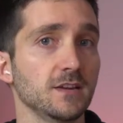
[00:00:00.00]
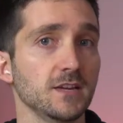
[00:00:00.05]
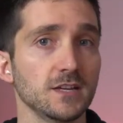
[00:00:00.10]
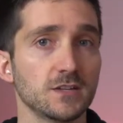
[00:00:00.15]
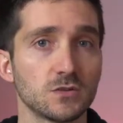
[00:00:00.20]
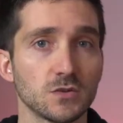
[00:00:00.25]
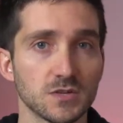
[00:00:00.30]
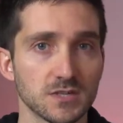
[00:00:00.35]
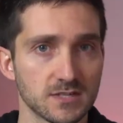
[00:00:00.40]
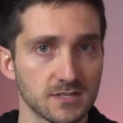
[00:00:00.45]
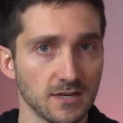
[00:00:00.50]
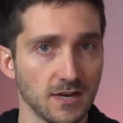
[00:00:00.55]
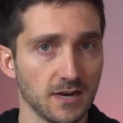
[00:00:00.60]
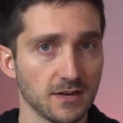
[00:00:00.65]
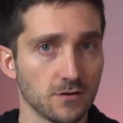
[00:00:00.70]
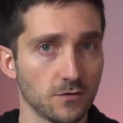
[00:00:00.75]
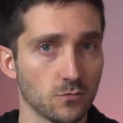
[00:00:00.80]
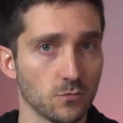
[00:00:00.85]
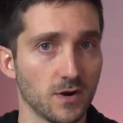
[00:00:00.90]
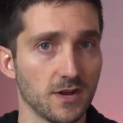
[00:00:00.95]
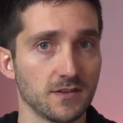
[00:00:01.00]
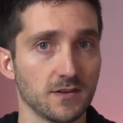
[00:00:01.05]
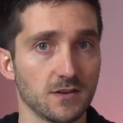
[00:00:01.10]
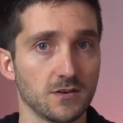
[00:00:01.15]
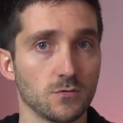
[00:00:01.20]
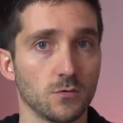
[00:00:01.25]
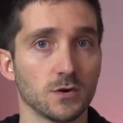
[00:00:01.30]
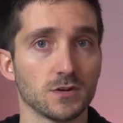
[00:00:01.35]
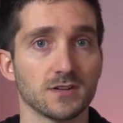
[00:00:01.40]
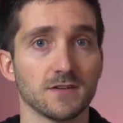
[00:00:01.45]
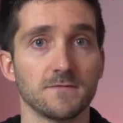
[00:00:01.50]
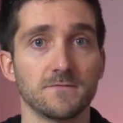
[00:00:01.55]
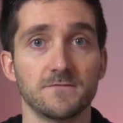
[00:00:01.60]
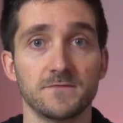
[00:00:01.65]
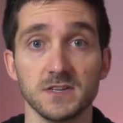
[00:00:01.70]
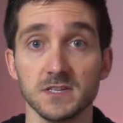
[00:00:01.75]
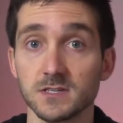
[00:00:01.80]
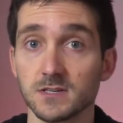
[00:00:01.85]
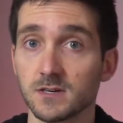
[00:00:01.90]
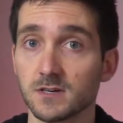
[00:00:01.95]
need to decide on whether you want a
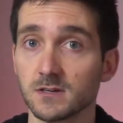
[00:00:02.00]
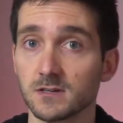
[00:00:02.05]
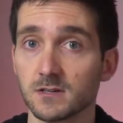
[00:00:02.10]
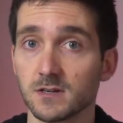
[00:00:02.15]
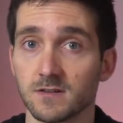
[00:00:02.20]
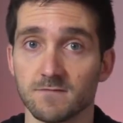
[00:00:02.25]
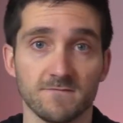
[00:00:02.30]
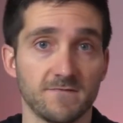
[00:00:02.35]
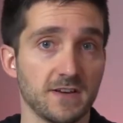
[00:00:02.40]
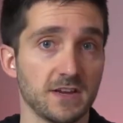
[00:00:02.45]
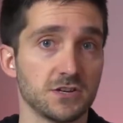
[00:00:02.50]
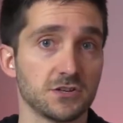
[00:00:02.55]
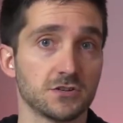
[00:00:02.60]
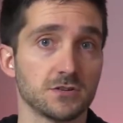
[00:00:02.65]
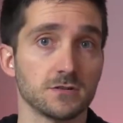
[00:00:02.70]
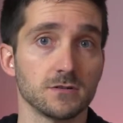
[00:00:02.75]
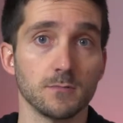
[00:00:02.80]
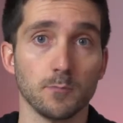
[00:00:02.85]
physical conventional